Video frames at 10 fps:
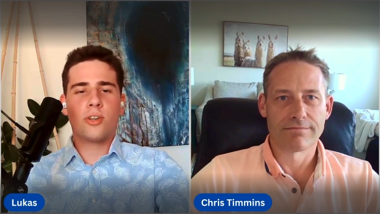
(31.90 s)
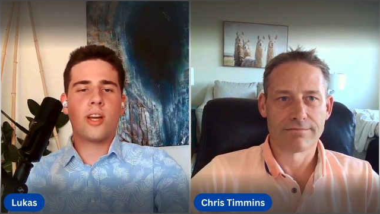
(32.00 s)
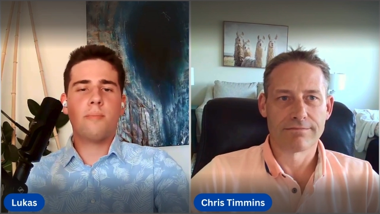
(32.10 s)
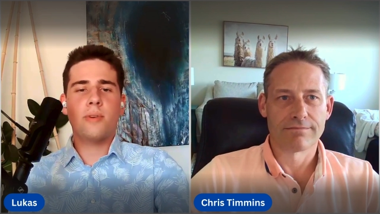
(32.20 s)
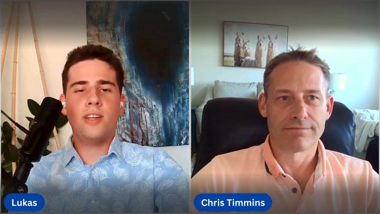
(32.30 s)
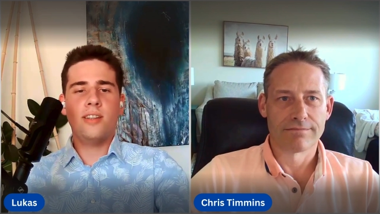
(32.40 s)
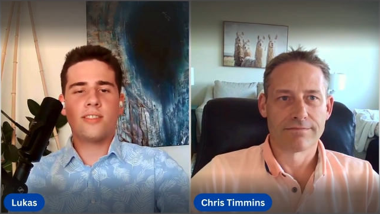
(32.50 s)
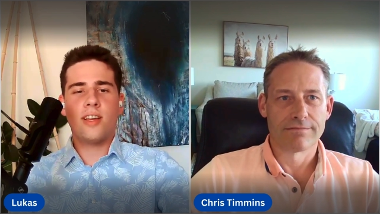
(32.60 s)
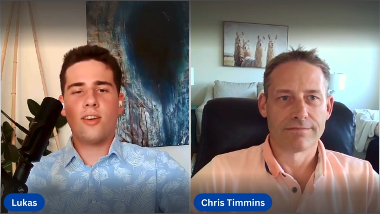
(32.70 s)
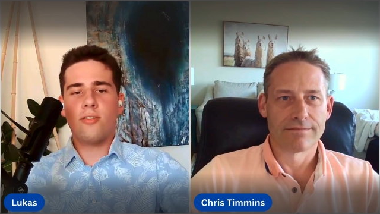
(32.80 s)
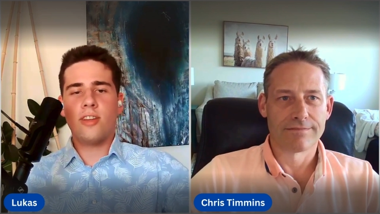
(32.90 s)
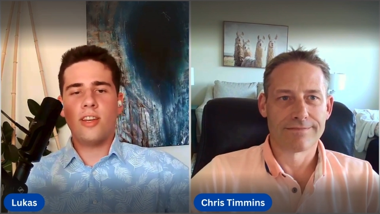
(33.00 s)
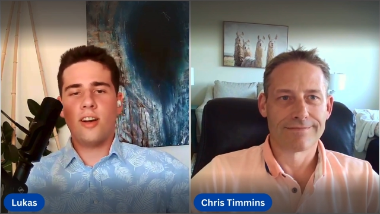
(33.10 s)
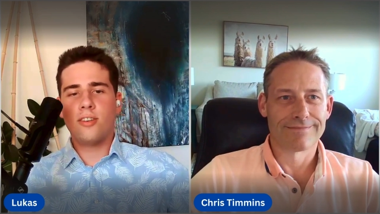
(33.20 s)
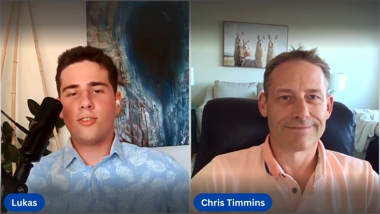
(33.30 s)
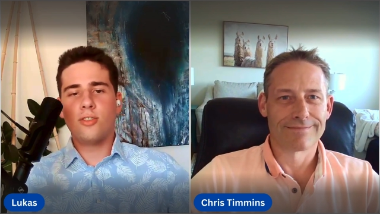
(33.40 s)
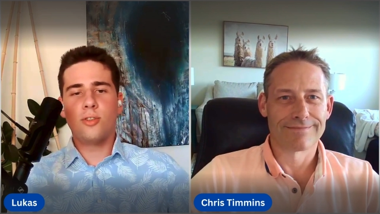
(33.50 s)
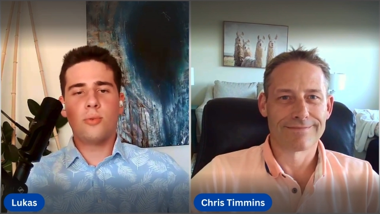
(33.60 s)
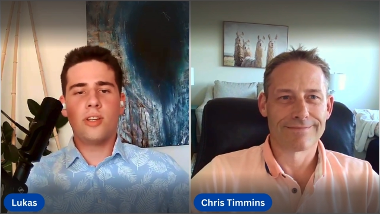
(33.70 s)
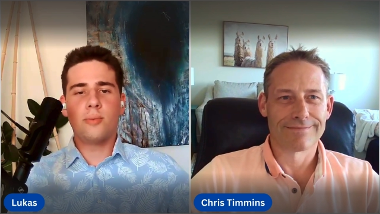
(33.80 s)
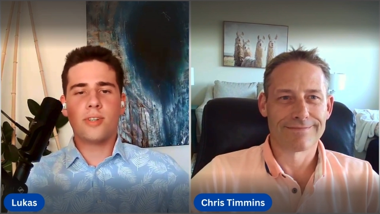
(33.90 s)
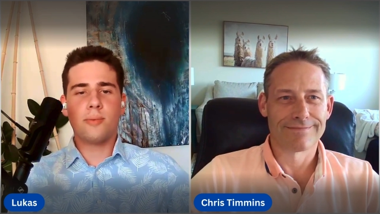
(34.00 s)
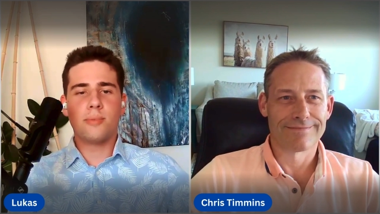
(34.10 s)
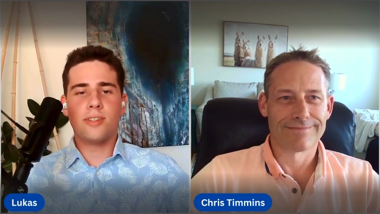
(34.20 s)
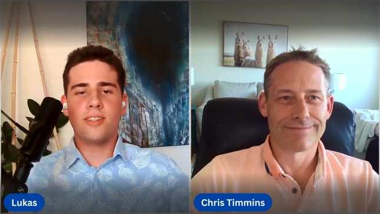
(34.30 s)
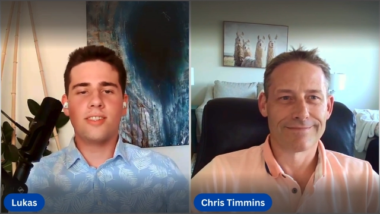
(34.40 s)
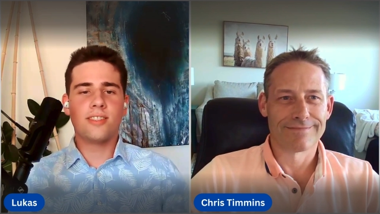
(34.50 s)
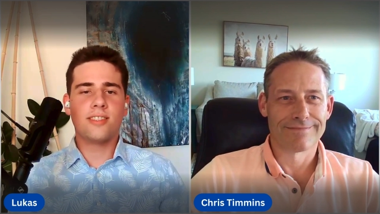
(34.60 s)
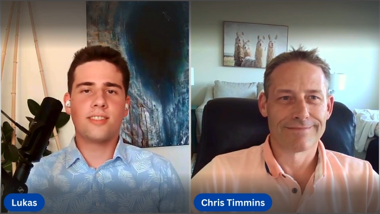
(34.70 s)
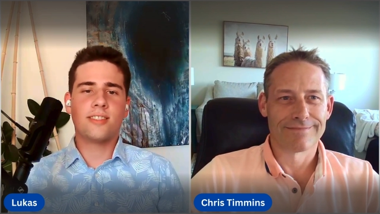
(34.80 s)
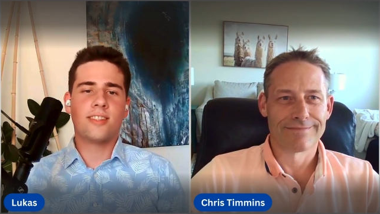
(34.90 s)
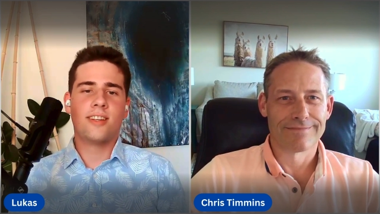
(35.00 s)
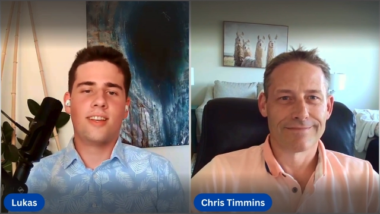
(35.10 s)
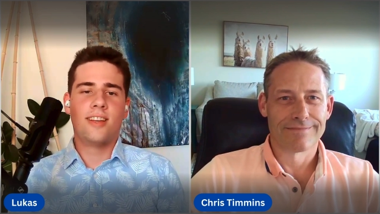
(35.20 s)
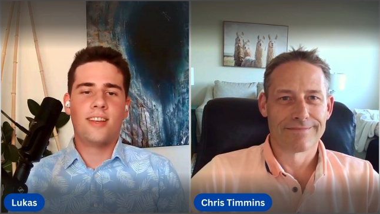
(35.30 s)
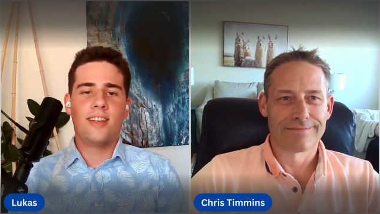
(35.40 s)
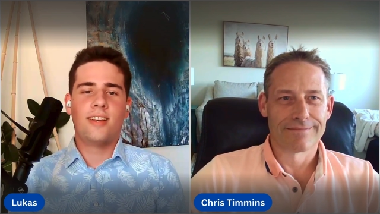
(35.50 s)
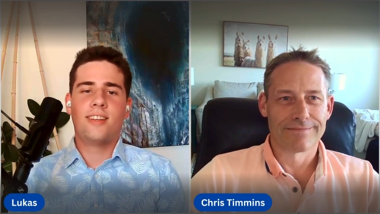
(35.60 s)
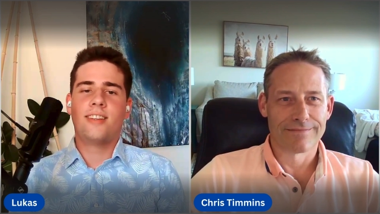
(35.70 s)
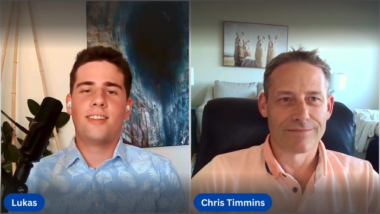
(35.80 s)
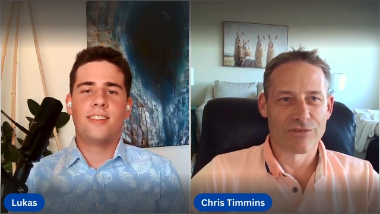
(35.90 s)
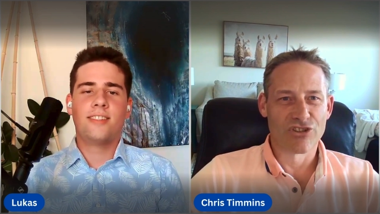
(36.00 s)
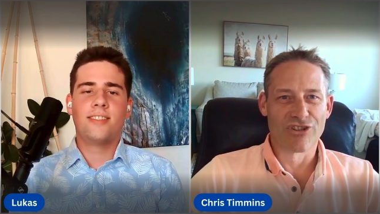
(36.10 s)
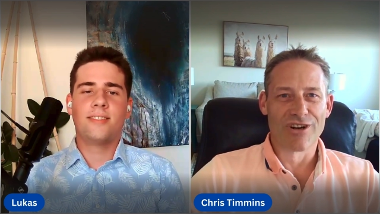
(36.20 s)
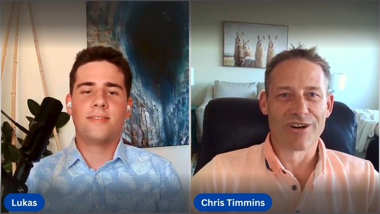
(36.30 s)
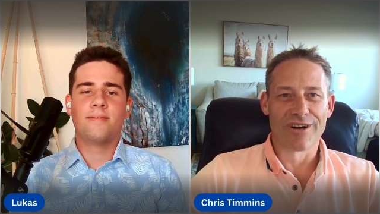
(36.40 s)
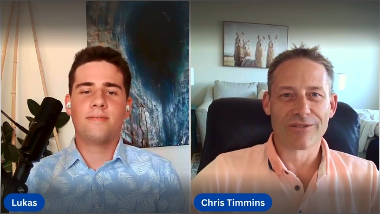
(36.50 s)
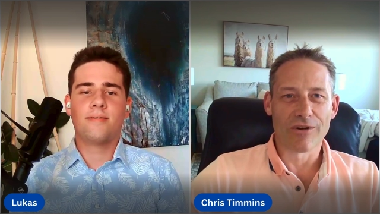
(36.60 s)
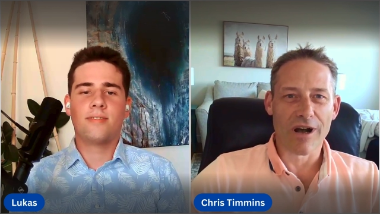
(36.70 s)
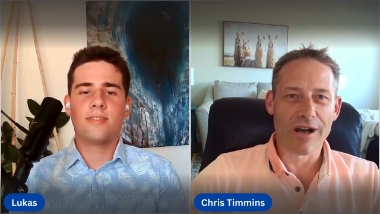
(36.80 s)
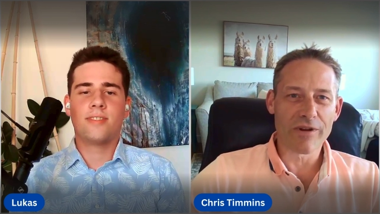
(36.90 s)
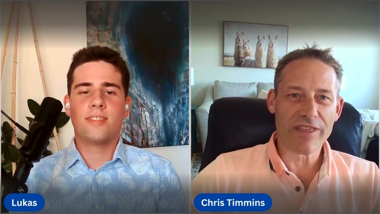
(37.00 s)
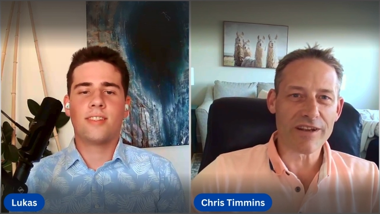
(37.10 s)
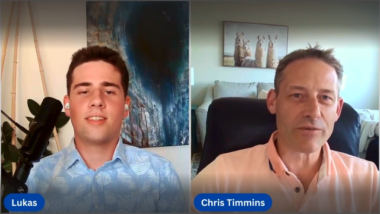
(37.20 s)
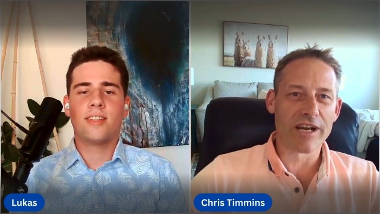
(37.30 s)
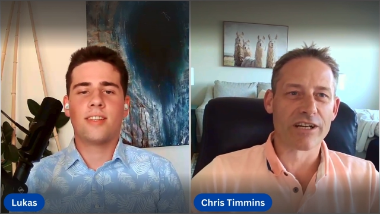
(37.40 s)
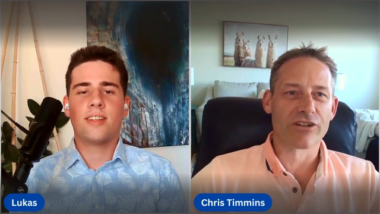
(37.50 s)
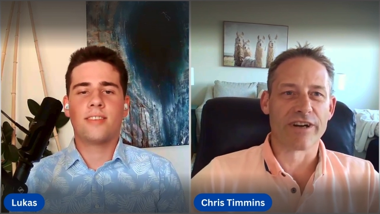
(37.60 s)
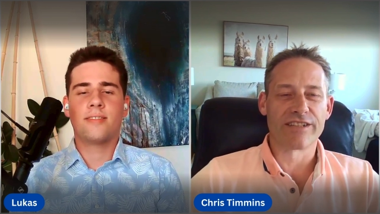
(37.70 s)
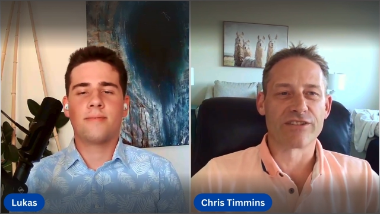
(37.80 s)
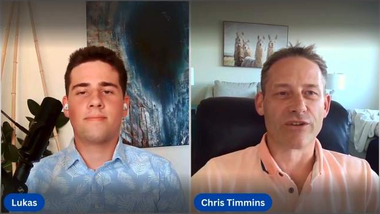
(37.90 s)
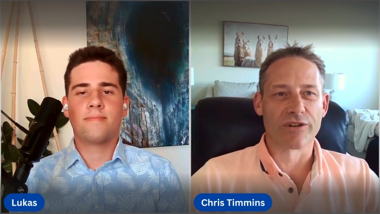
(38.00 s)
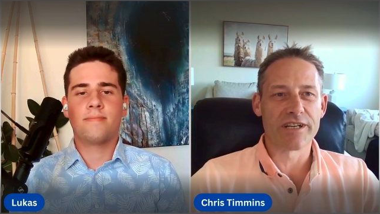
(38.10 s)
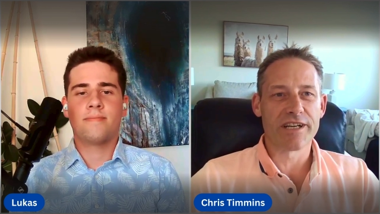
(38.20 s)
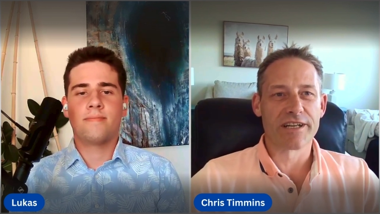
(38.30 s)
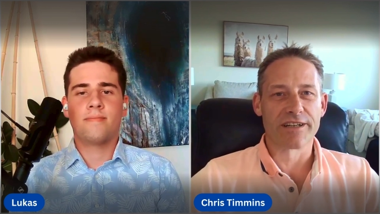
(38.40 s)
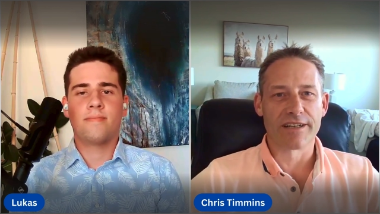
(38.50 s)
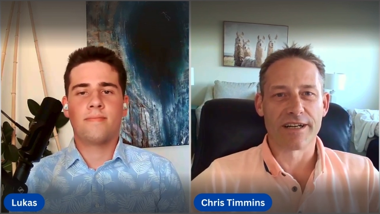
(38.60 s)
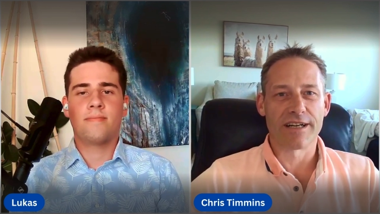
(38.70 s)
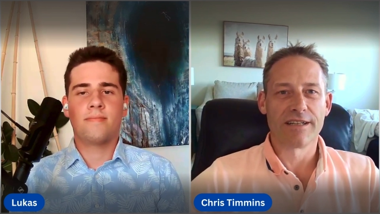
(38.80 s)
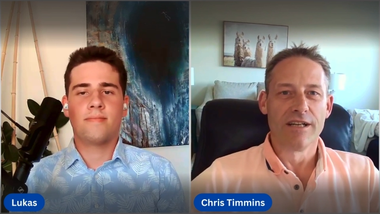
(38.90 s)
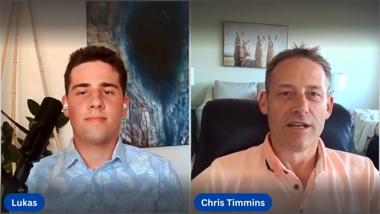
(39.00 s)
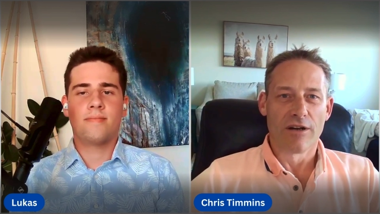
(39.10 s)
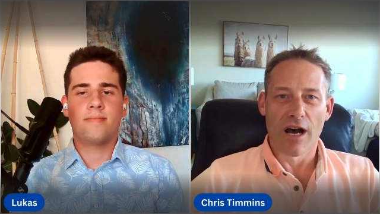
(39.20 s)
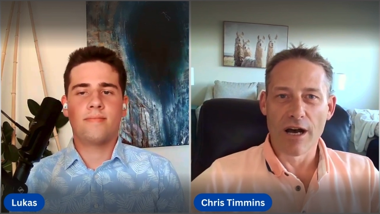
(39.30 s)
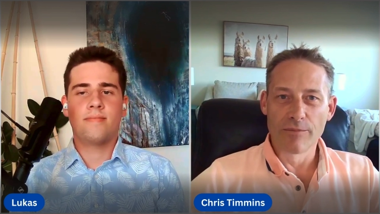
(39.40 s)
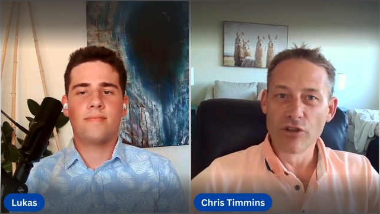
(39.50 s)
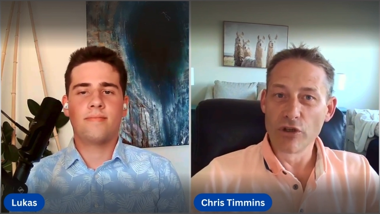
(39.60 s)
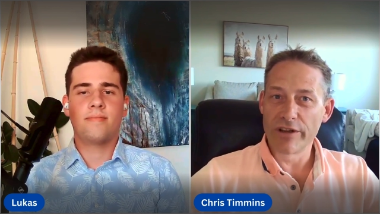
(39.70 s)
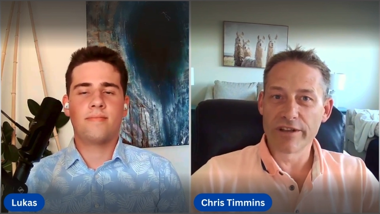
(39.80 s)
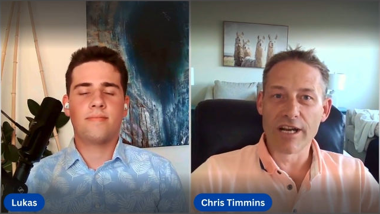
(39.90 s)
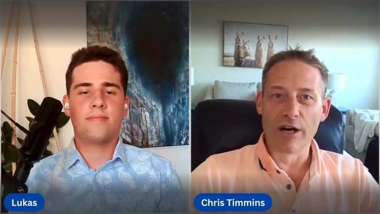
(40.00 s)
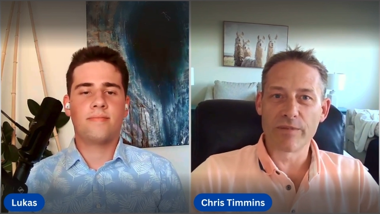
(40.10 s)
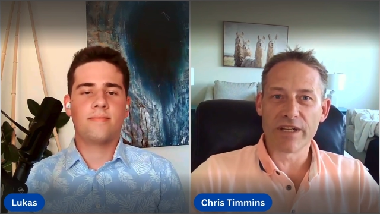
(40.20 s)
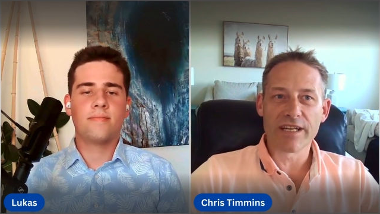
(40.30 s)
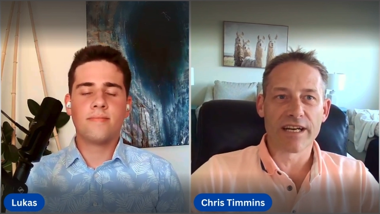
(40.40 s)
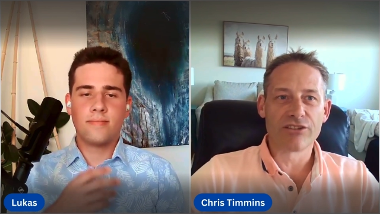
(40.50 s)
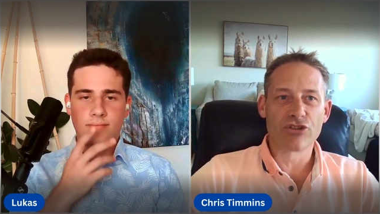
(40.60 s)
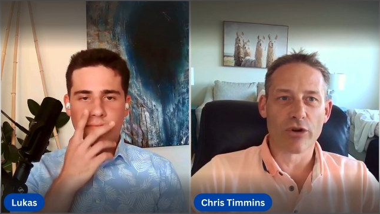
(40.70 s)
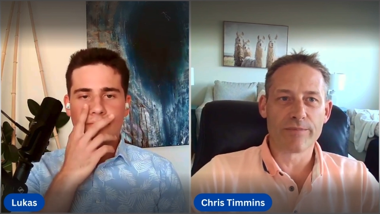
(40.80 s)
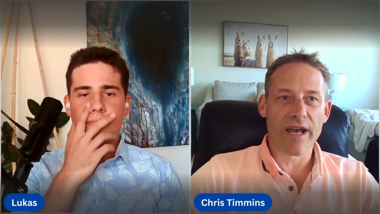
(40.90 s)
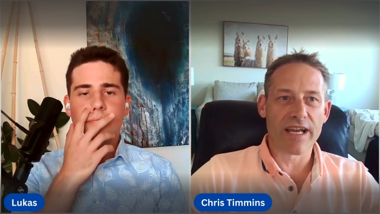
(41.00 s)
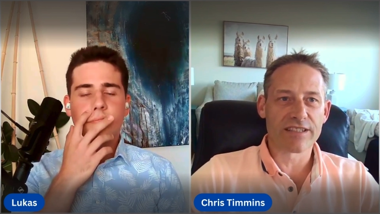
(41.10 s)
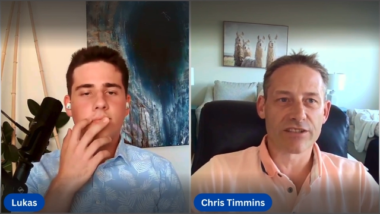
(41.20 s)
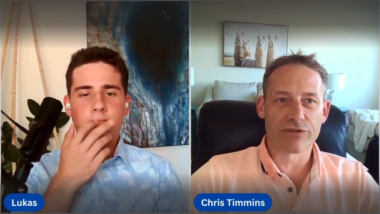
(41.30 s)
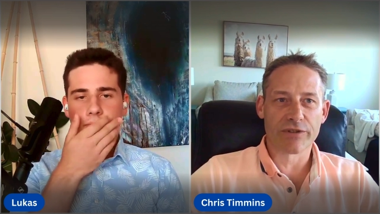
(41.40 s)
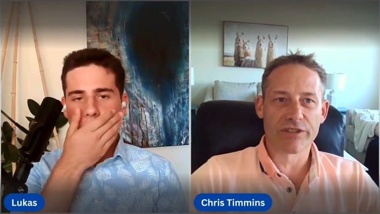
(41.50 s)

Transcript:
Speaker 1: your company instead of any other uranium company in this sense?
Speaker 2: Sure. We think we got a great story here. I'm new to the company. I joined Pegasus